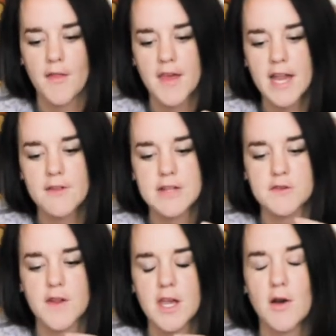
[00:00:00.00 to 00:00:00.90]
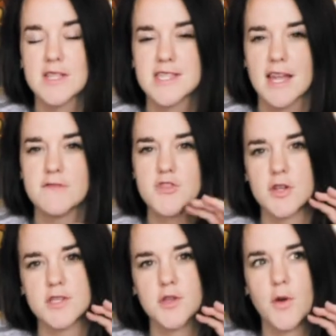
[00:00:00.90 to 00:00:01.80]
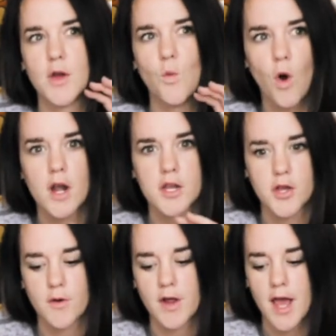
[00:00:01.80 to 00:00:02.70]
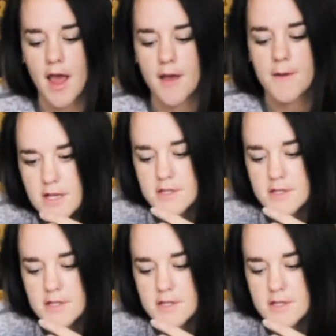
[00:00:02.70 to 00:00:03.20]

at the end of each video, instead of just doing one Q&A.